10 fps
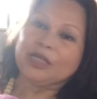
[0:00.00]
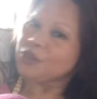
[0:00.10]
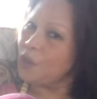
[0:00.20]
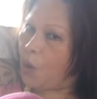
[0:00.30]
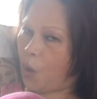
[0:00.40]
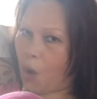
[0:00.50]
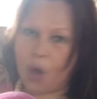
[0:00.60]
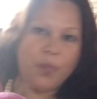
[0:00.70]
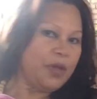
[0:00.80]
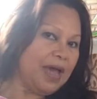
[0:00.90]
So
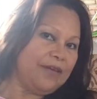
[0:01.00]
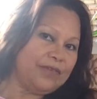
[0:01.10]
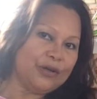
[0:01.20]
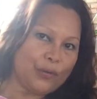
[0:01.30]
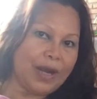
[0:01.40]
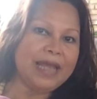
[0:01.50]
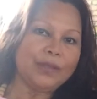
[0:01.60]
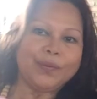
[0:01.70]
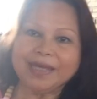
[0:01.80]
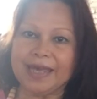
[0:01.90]
hope you have a
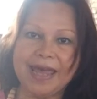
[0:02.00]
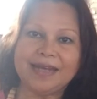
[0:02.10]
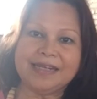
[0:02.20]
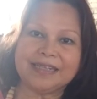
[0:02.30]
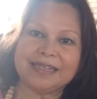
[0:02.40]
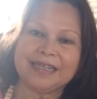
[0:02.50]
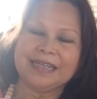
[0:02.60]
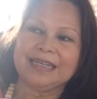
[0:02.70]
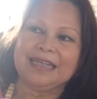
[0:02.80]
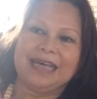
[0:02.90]
great weekend,
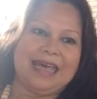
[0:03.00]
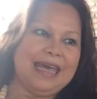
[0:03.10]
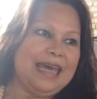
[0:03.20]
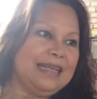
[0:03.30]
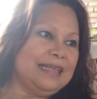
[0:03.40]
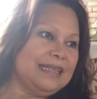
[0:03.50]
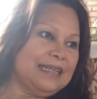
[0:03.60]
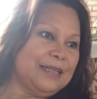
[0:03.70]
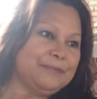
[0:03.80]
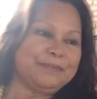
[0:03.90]
and
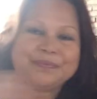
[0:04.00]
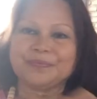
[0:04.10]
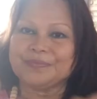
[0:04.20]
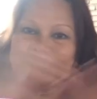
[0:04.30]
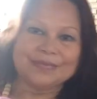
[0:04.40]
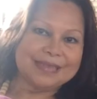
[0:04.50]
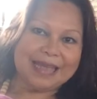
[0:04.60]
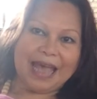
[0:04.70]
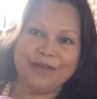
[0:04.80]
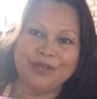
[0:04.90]

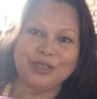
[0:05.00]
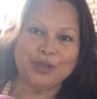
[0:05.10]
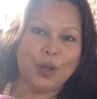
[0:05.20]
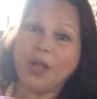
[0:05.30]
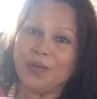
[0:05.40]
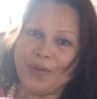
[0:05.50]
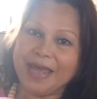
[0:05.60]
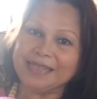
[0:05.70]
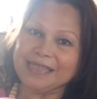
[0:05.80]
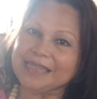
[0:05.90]
I wish you
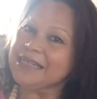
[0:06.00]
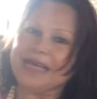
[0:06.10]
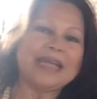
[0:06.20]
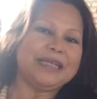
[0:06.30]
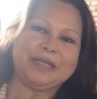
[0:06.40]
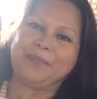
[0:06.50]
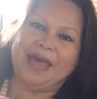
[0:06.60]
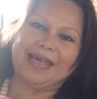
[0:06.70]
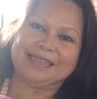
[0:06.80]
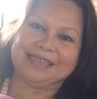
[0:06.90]
always the
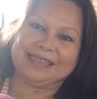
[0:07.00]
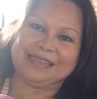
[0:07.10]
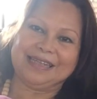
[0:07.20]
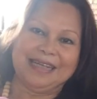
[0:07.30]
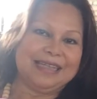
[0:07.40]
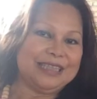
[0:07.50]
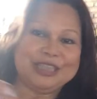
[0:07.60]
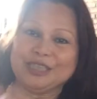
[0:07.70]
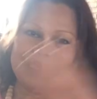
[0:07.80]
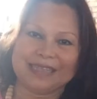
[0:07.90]
best.
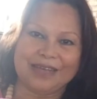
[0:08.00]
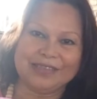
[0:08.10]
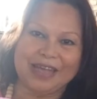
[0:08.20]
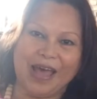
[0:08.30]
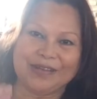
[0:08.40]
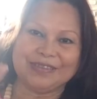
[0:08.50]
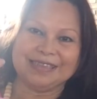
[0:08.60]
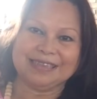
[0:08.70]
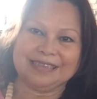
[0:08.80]
Ciao ciao.